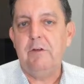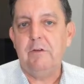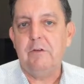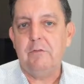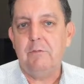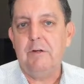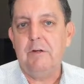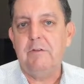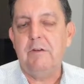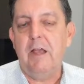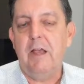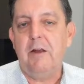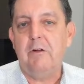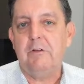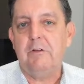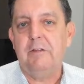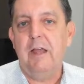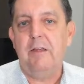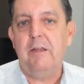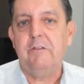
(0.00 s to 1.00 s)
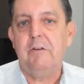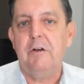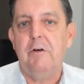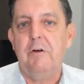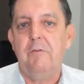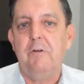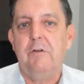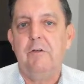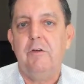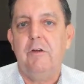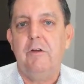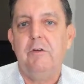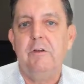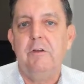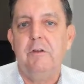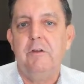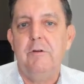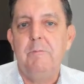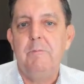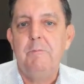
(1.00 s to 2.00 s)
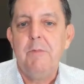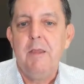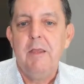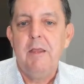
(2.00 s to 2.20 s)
just reach out. I'll text it over to, uh, to you.